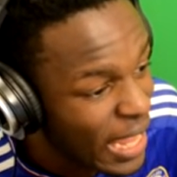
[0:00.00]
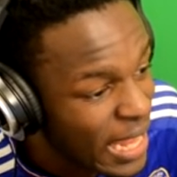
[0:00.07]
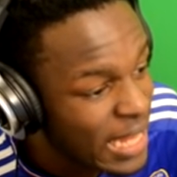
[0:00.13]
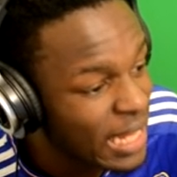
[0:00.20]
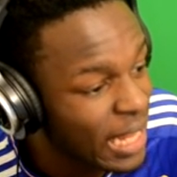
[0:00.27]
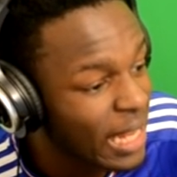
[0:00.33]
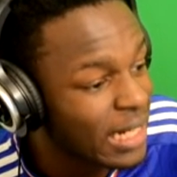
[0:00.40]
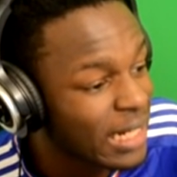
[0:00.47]

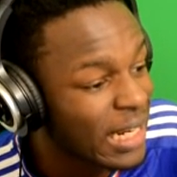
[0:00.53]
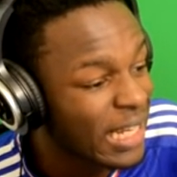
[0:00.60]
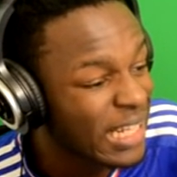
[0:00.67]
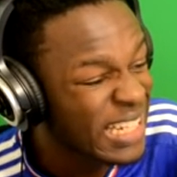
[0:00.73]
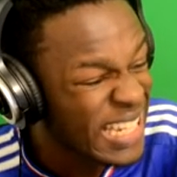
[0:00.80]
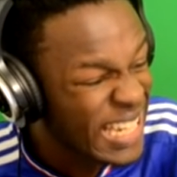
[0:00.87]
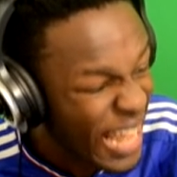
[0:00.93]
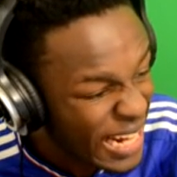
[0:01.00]
80
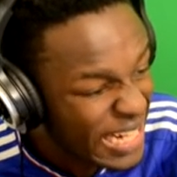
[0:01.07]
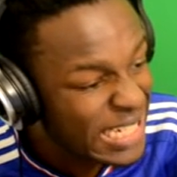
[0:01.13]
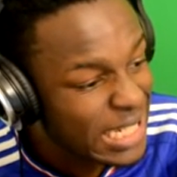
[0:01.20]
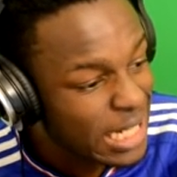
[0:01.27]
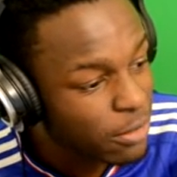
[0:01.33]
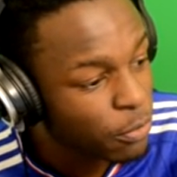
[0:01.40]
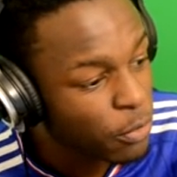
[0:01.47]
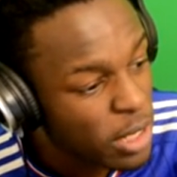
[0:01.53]
handling,
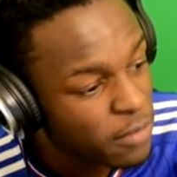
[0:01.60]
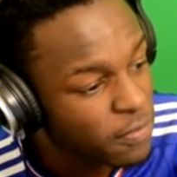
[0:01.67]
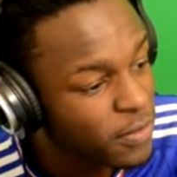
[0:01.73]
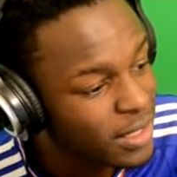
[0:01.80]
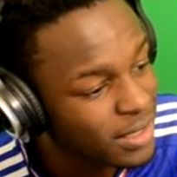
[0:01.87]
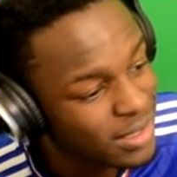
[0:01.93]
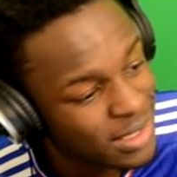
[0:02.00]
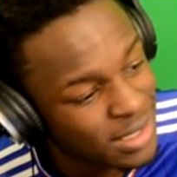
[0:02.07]
90
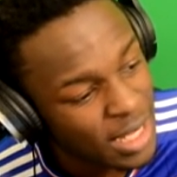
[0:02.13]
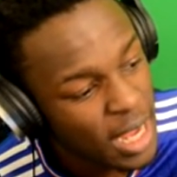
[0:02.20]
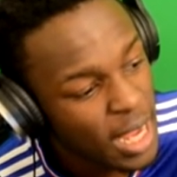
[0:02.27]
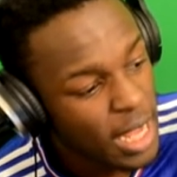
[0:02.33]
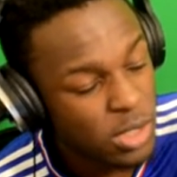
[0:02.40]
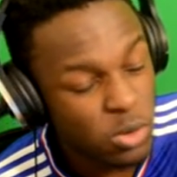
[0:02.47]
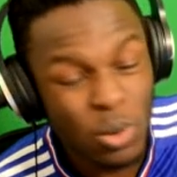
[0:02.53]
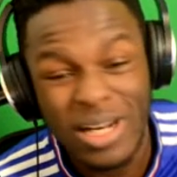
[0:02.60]
reflexes,
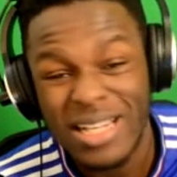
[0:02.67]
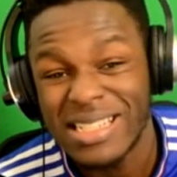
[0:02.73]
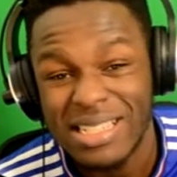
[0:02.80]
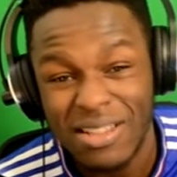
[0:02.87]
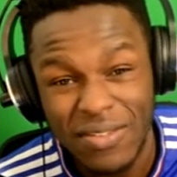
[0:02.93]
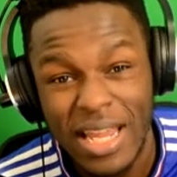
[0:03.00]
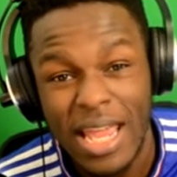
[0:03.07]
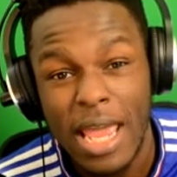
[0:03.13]
as well as
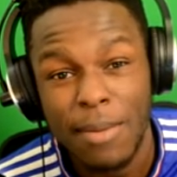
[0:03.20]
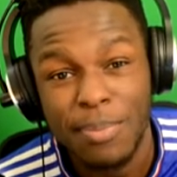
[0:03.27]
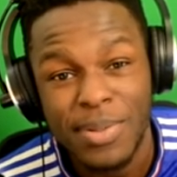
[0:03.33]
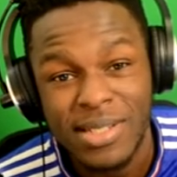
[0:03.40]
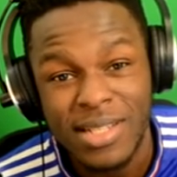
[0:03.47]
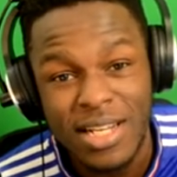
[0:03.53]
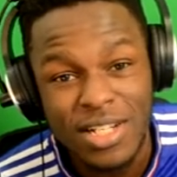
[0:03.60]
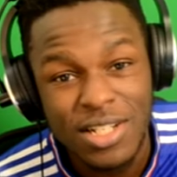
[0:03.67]
78
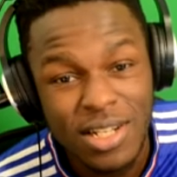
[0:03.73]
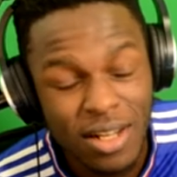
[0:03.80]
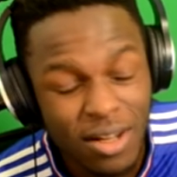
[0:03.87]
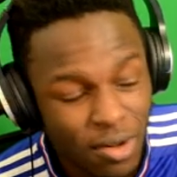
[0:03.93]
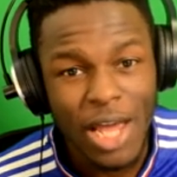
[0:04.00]
positioning.